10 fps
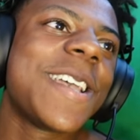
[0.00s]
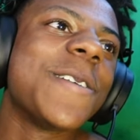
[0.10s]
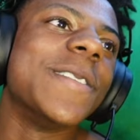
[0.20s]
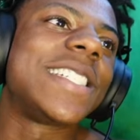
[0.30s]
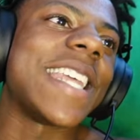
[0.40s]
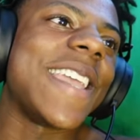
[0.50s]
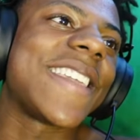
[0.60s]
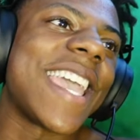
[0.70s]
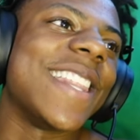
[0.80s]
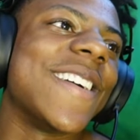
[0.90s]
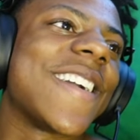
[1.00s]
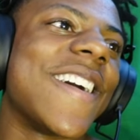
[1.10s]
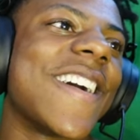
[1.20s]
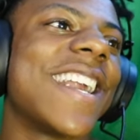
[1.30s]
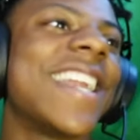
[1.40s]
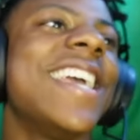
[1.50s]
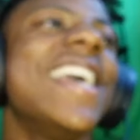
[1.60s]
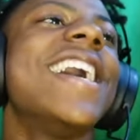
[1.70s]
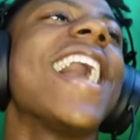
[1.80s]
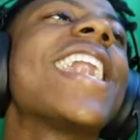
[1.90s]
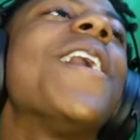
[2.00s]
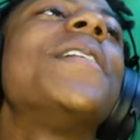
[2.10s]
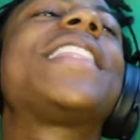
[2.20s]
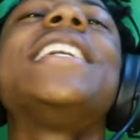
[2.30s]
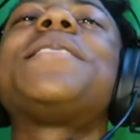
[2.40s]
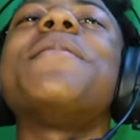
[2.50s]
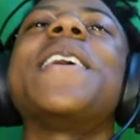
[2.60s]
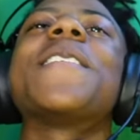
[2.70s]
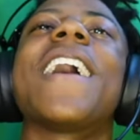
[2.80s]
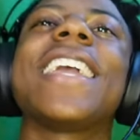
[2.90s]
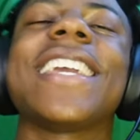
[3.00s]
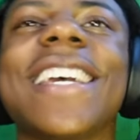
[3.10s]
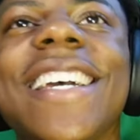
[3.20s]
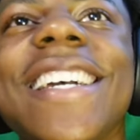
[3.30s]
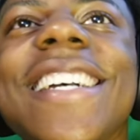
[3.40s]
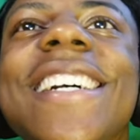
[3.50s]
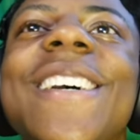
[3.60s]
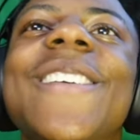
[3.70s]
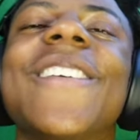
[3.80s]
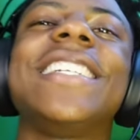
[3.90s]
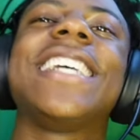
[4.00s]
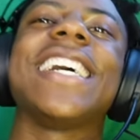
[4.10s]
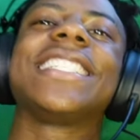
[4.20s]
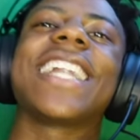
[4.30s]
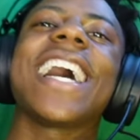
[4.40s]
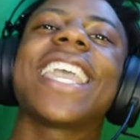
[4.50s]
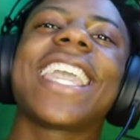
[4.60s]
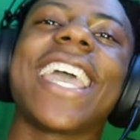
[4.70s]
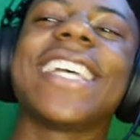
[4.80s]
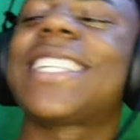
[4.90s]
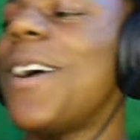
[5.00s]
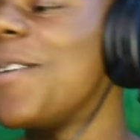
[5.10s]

We're see, Kalo car. Y'all know what this mean, right? Wait, chat, should I get KSI